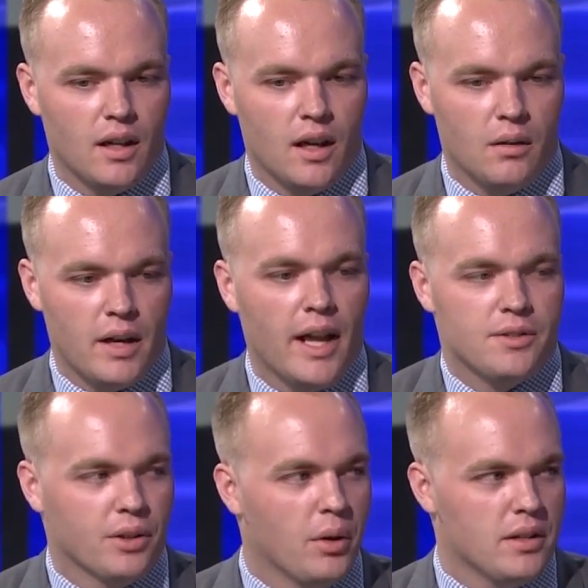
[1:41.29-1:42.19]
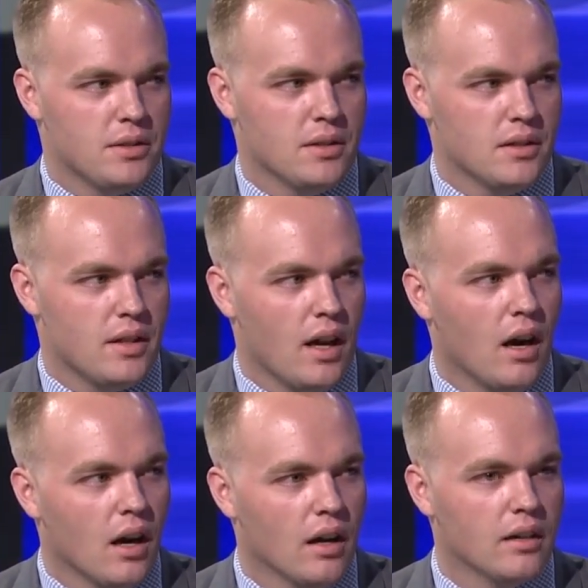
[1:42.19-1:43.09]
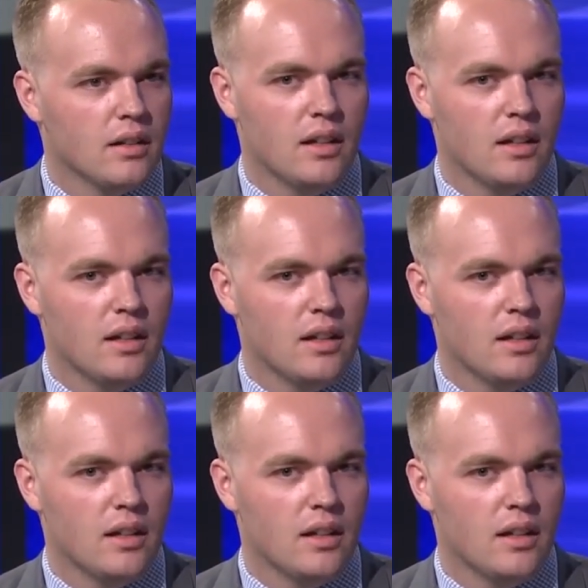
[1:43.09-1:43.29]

and answer questions that aren't